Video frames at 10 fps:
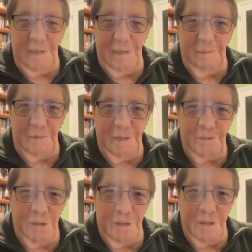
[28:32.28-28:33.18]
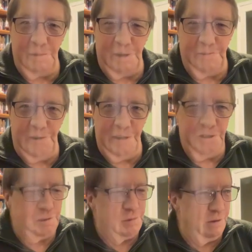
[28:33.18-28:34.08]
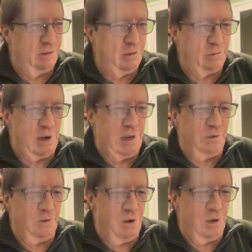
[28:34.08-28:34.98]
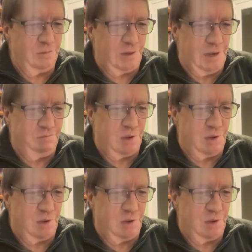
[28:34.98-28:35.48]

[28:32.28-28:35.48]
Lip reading: on my feelings about the right or wrong of that,